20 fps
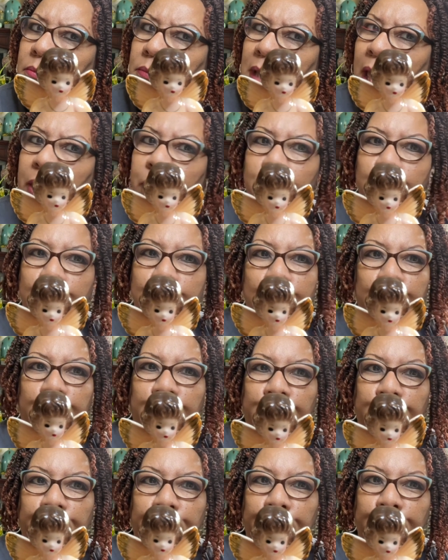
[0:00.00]
I don't
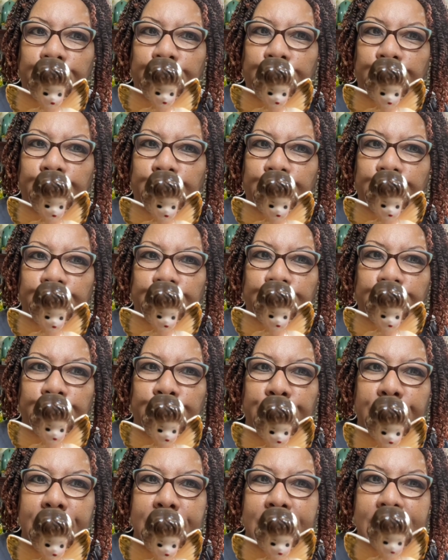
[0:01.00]
remember.
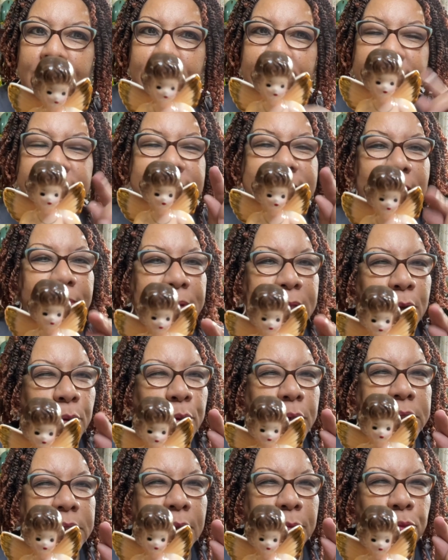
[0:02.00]
It's something
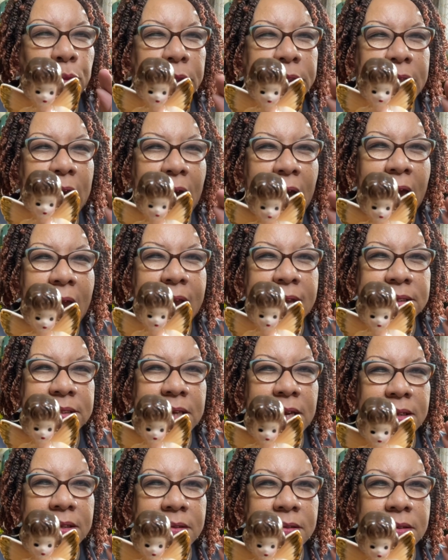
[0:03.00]
with the eyes
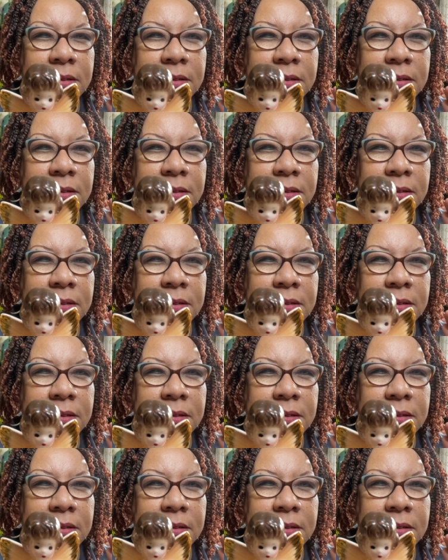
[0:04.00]
that